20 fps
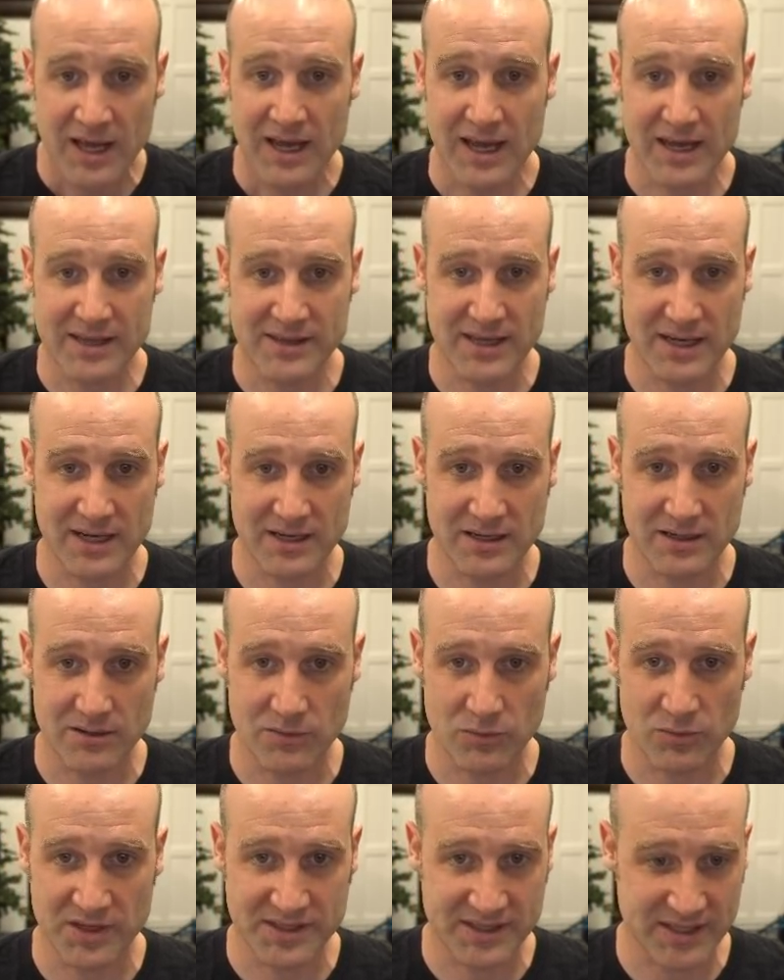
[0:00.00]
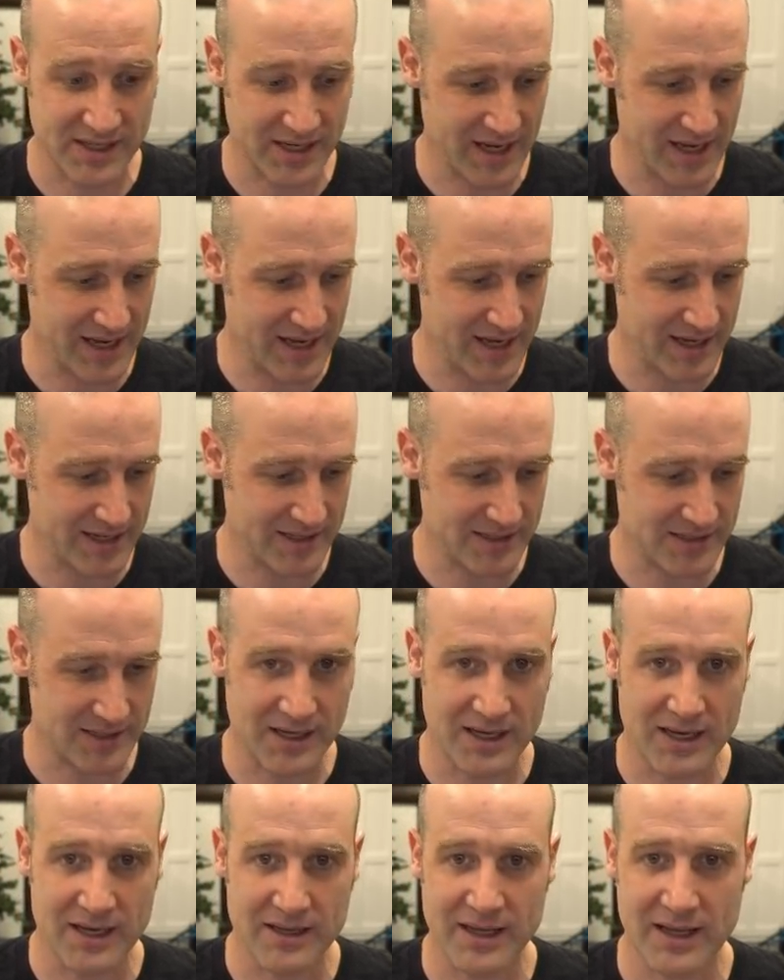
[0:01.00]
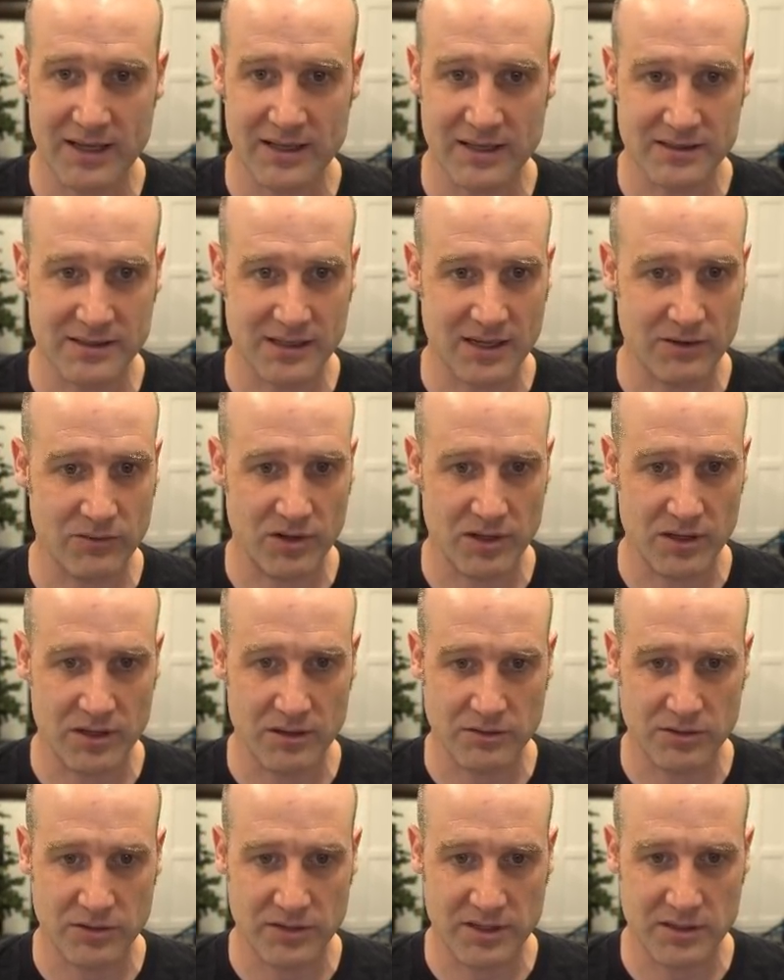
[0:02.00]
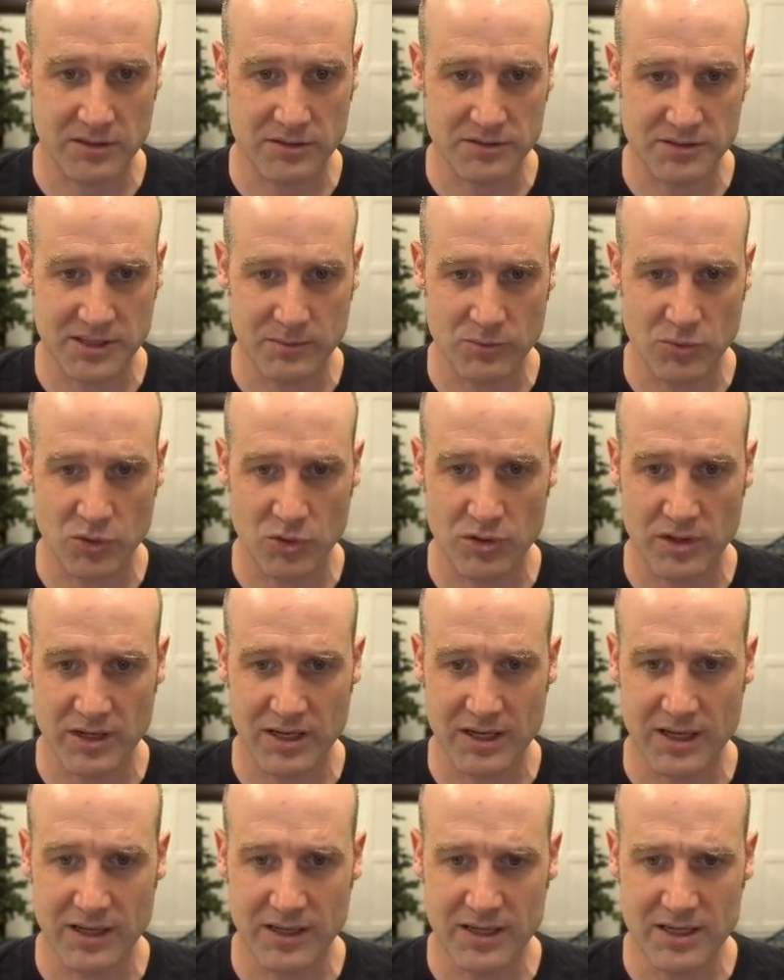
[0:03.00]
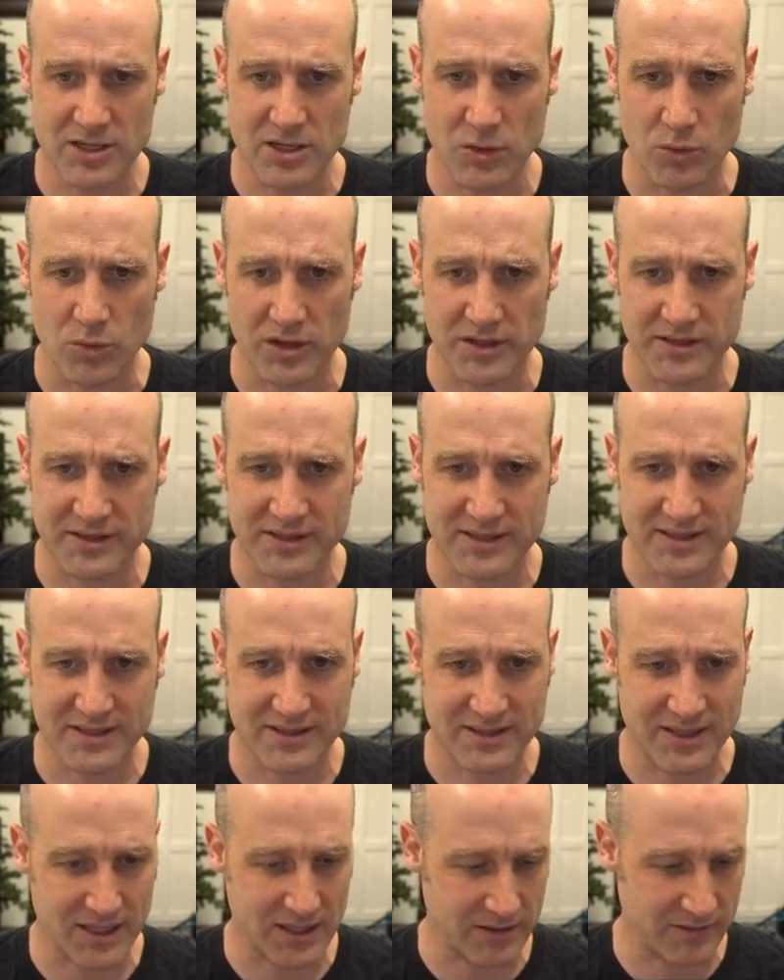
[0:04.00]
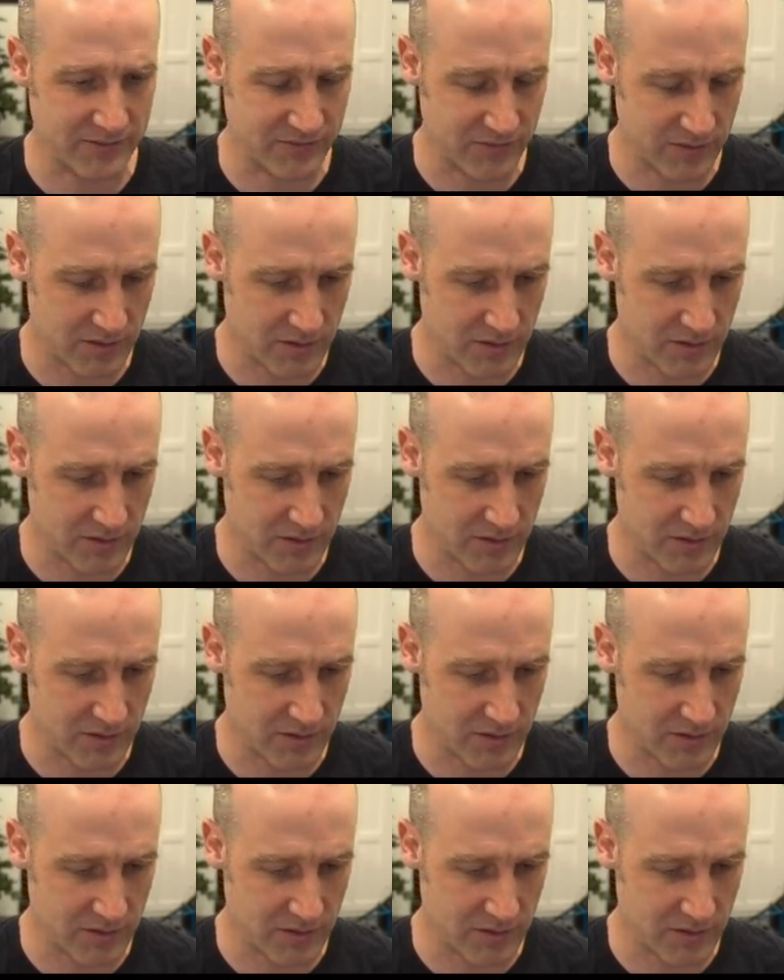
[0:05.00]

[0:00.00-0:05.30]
And then once I had that, let's get rid of that. I don't need those anymore. You know what, save.